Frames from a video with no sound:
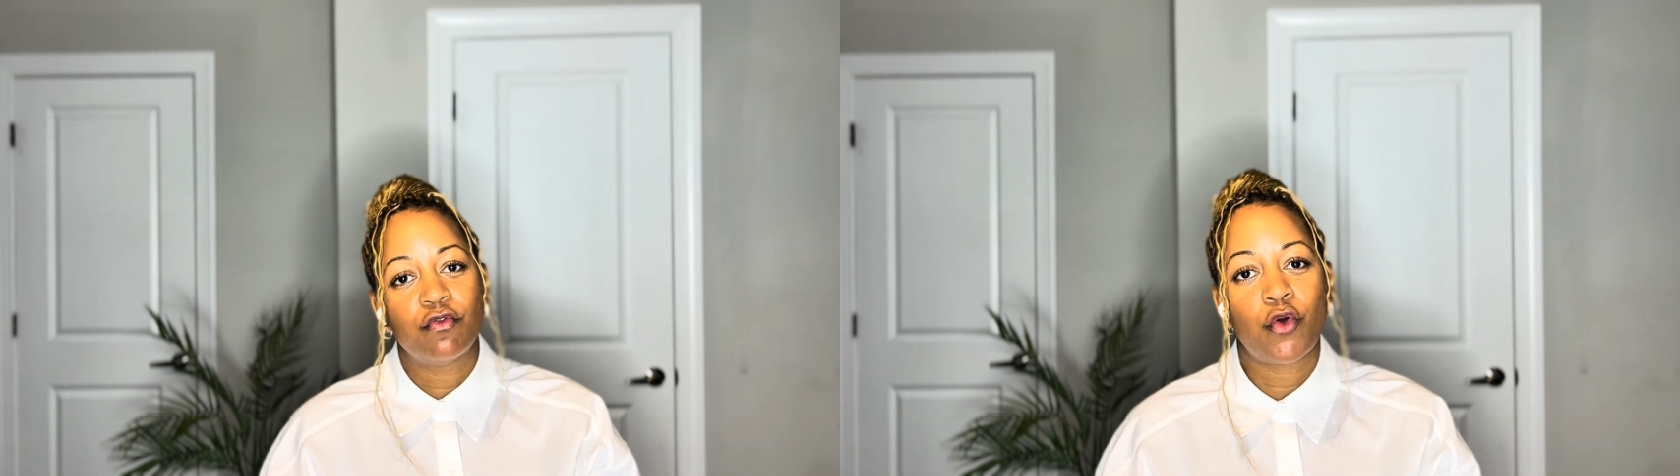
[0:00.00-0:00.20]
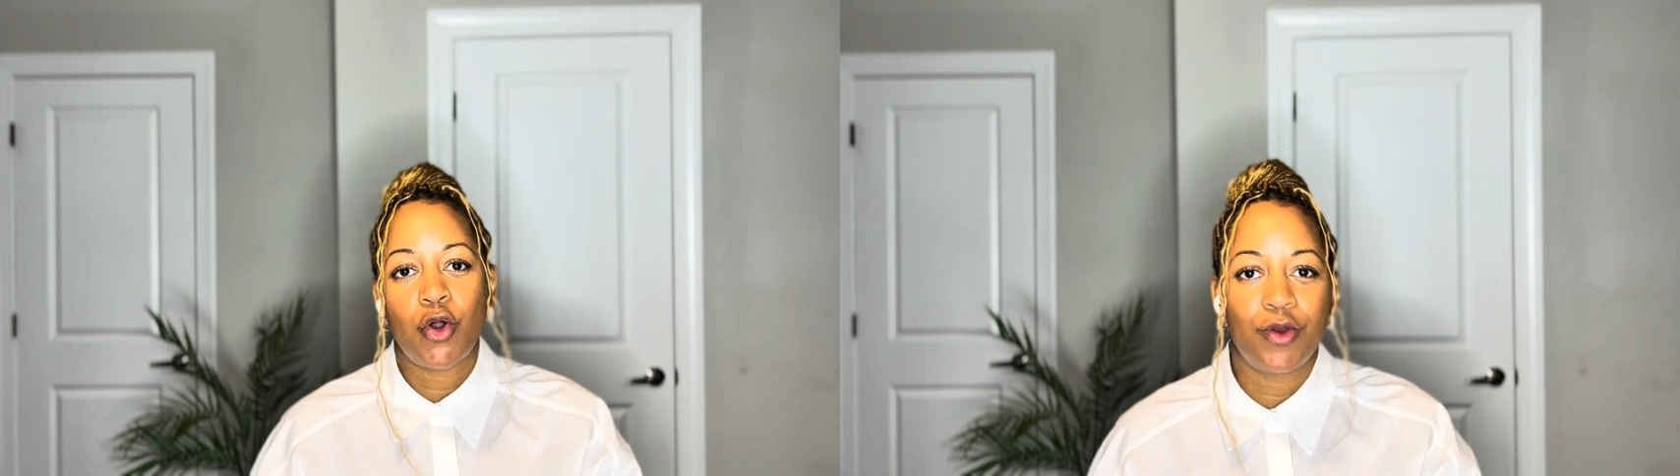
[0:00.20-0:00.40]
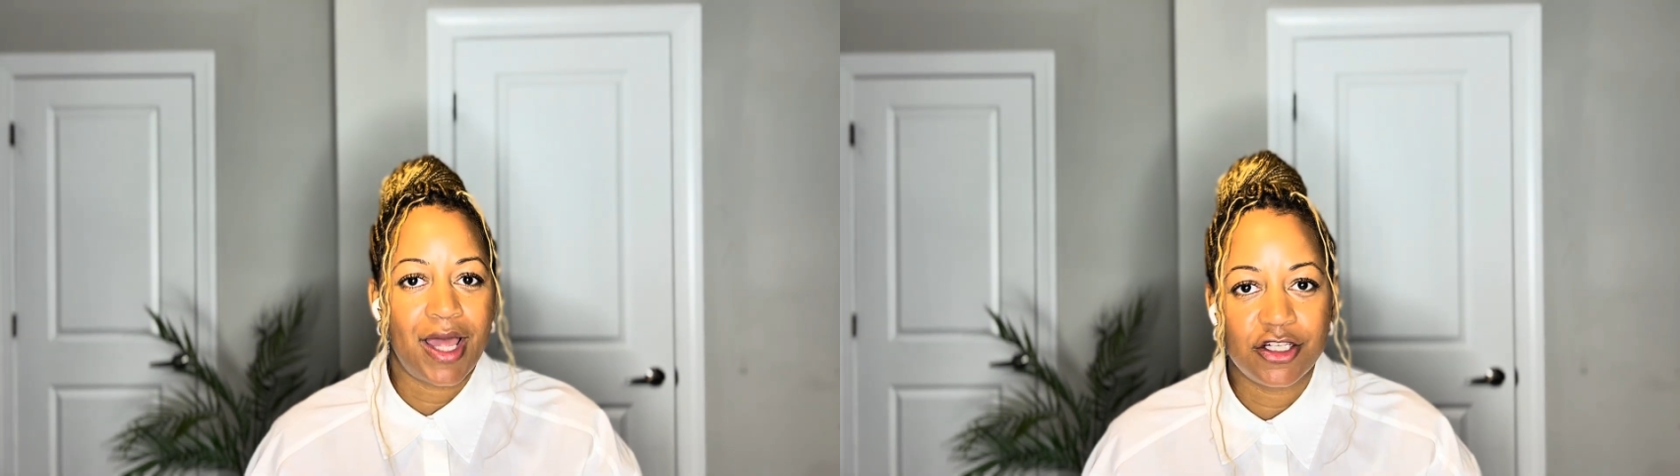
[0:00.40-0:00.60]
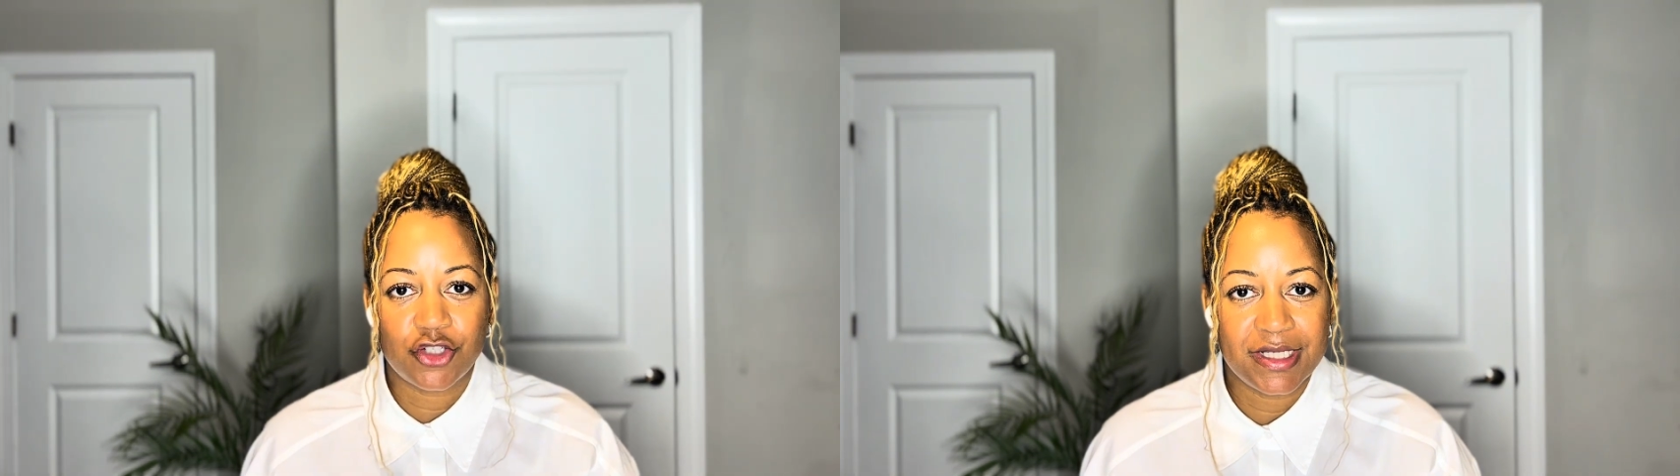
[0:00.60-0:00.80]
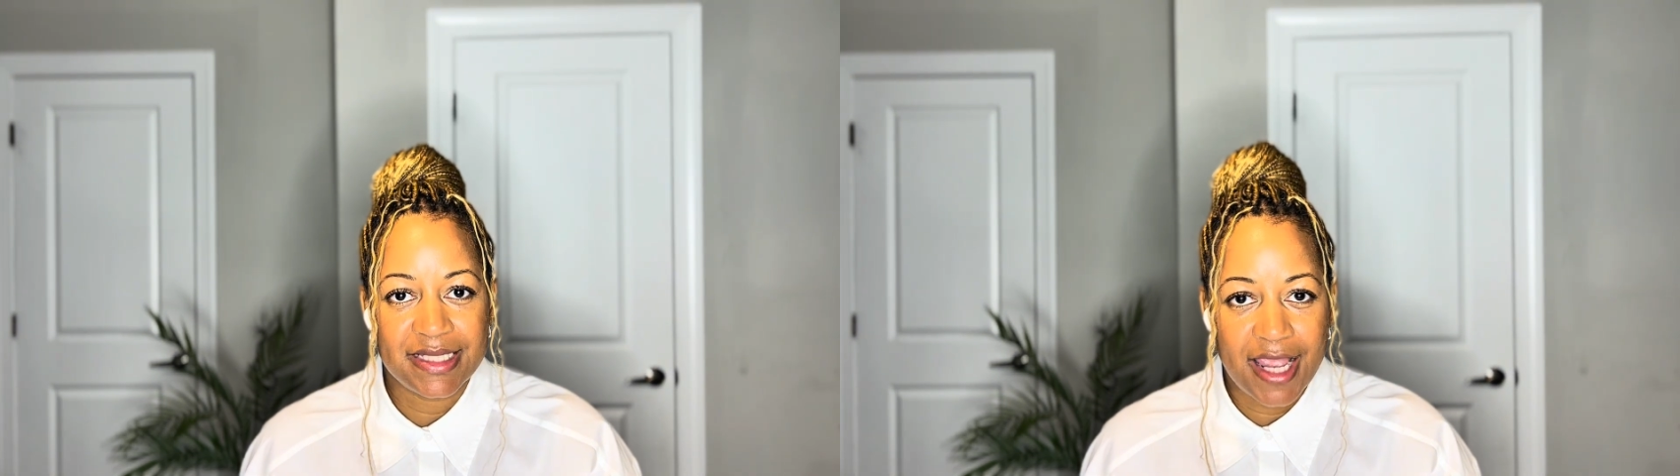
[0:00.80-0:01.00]
for online
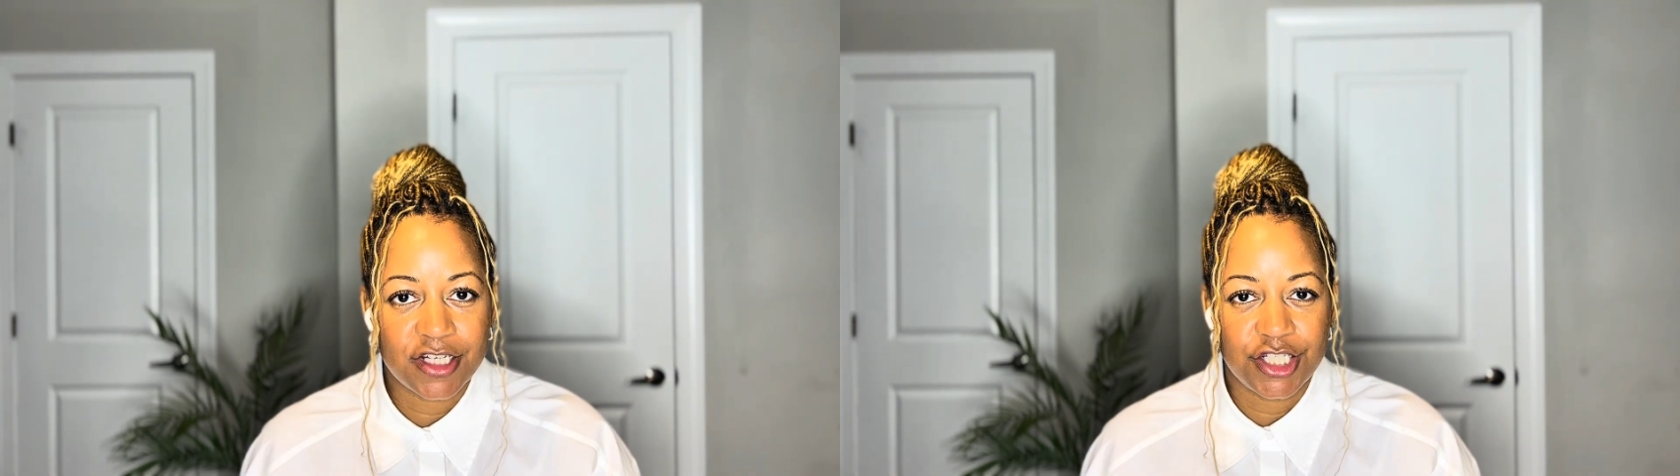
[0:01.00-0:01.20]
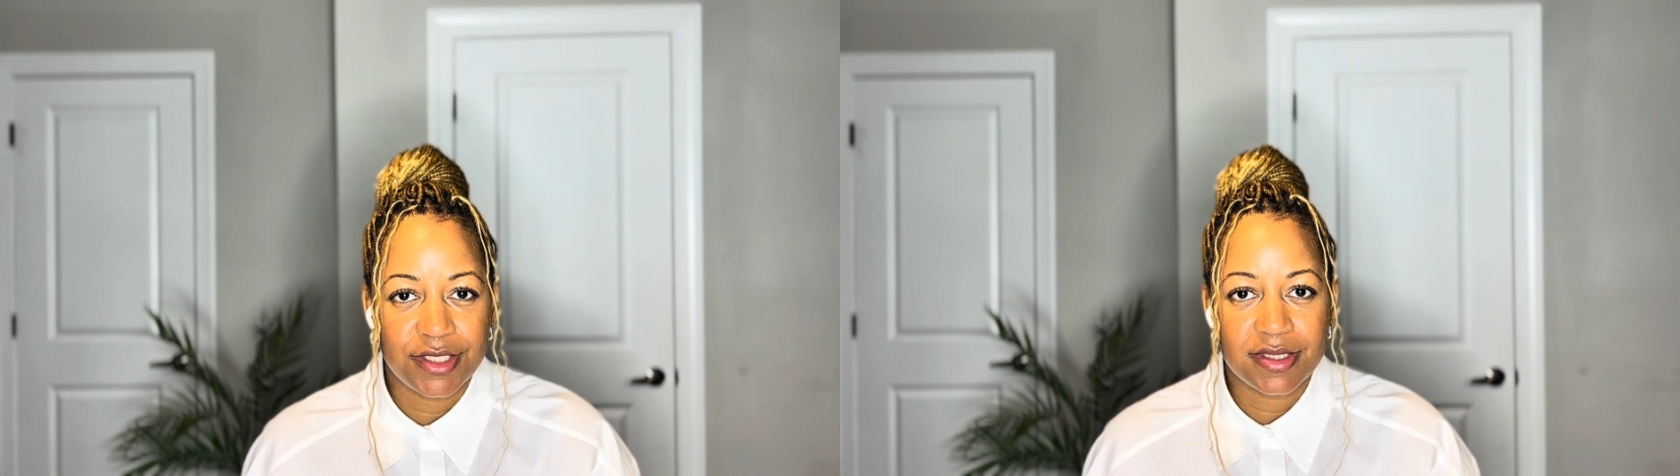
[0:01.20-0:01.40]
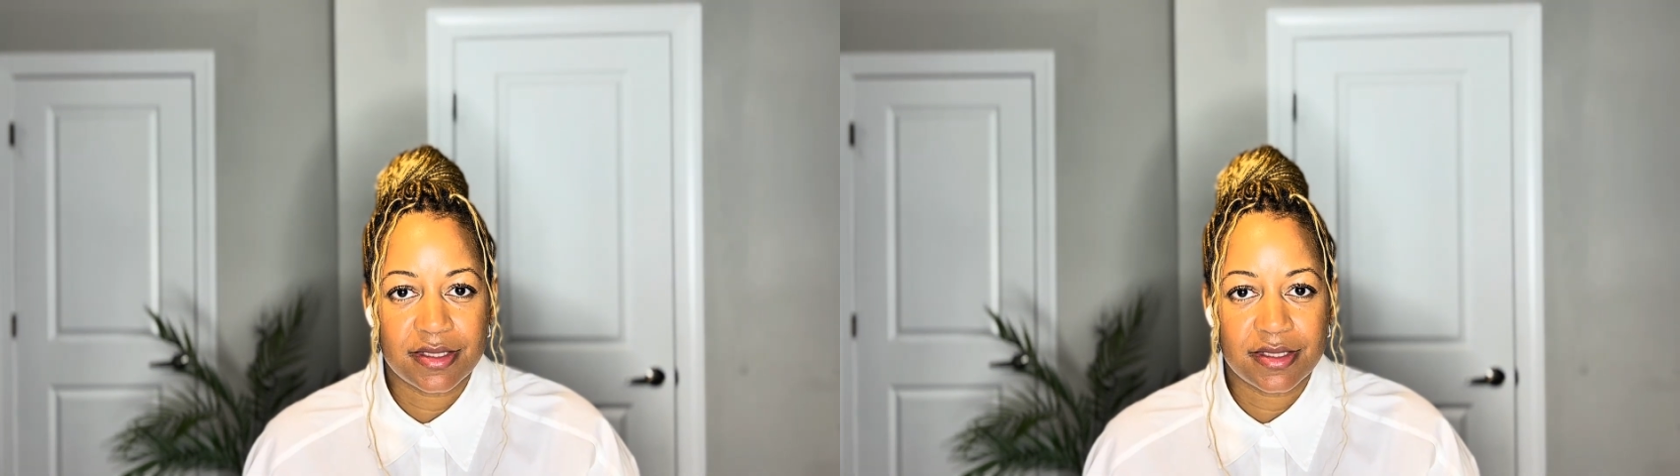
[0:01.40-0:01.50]
transactions.